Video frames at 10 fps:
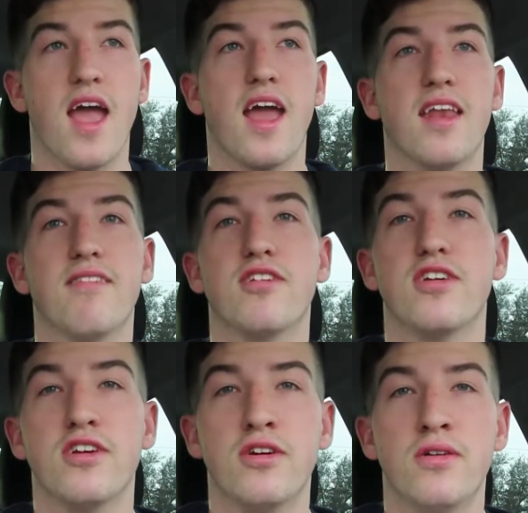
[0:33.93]
And if you're
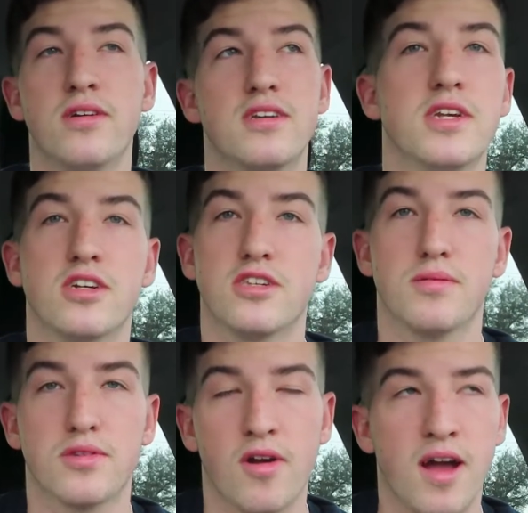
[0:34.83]
new, be sure to
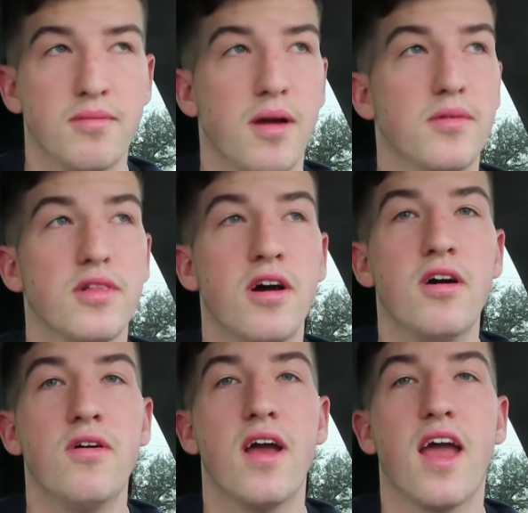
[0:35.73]
subscribe down
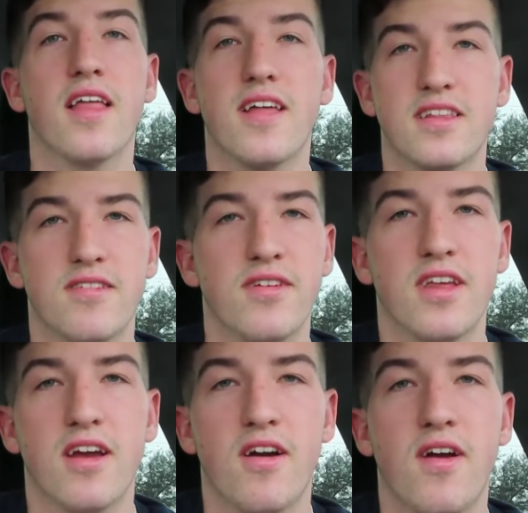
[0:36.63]
below and like the
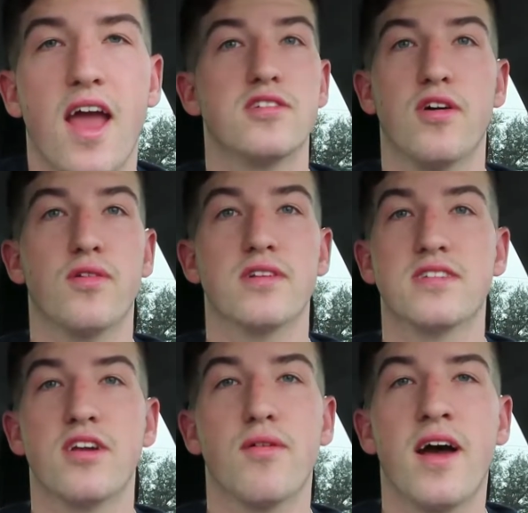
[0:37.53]
video. So let's
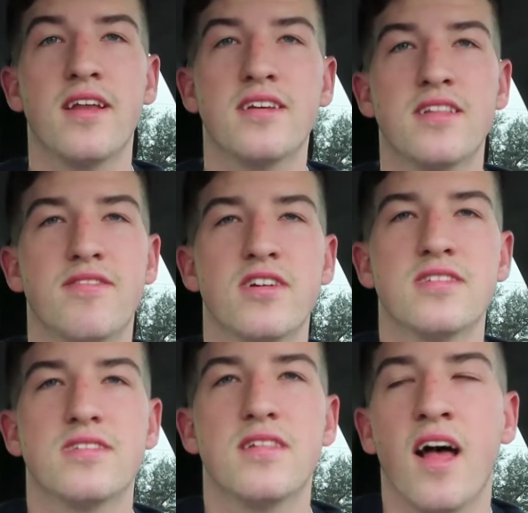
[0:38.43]
get right into the
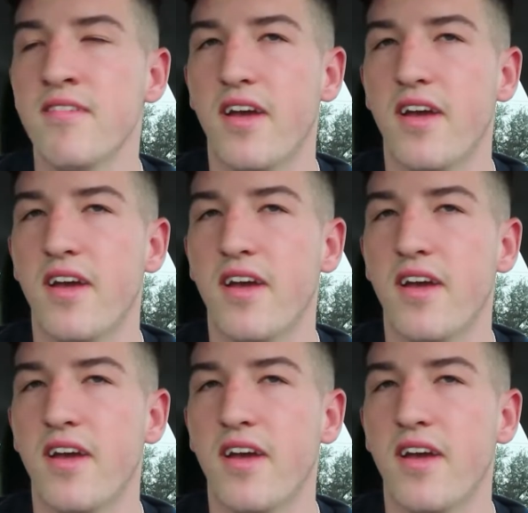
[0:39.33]
first life